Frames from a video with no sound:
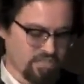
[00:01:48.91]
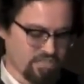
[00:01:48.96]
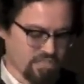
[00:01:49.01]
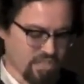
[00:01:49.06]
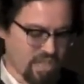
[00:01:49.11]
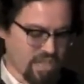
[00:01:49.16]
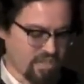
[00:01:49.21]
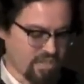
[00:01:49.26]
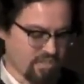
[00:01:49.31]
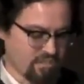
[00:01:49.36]

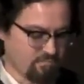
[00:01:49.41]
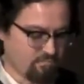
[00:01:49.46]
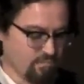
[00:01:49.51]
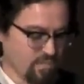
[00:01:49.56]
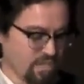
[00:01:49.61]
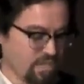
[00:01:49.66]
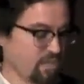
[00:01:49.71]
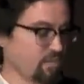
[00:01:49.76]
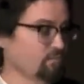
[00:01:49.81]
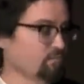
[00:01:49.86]
is
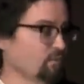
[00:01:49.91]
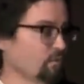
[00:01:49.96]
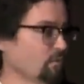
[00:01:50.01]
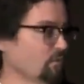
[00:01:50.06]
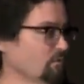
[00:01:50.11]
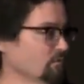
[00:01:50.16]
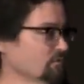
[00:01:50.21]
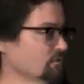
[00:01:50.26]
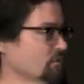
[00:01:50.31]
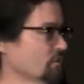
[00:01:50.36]
a
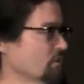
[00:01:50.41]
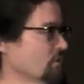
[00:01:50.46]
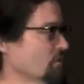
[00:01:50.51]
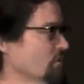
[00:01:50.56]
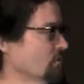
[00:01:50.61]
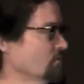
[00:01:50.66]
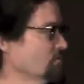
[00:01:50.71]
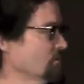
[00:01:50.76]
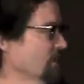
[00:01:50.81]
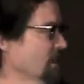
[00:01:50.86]
medieval
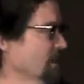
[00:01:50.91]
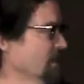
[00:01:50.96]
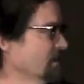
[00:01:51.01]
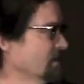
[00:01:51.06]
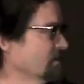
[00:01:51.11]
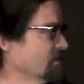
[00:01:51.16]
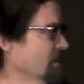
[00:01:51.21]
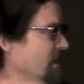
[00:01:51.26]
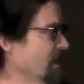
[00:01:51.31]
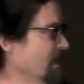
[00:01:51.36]
term,
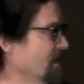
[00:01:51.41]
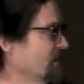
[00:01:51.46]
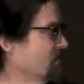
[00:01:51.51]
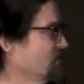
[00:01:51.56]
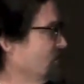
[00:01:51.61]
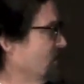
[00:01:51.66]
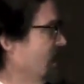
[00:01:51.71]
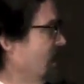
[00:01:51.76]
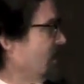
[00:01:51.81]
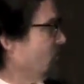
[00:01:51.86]
and they
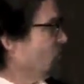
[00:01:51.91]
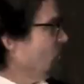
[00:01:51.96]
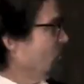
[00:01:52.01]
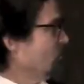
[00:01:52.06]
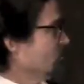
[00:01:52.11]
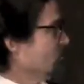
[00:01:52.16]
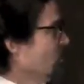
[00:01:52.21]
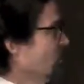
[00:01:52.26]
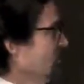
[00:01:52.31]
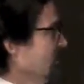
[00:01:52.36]

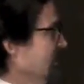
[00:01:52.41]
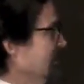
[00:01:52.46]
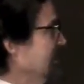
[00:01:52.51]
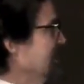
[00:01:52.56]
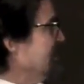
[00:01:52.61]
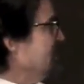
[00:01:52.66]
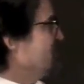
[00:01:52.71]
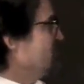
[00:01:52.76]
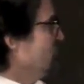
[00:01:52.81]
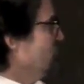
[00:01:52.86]
had what was called
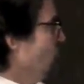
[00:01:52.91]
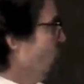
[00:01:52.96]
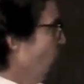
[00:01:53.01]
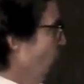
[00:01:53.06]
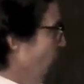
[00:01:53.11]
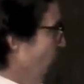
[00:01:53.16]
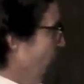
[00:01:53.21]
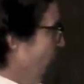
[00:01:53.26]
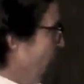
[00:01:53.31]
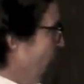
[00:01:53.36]
a liege
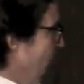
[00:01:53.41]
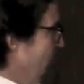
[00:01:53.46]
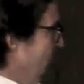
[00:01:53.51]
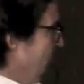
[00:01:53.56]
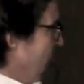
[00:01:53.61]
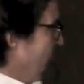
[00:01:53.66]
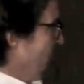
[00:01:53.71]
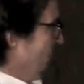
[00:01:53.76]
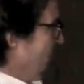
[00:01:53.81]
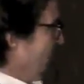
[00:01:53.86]
lord.
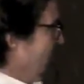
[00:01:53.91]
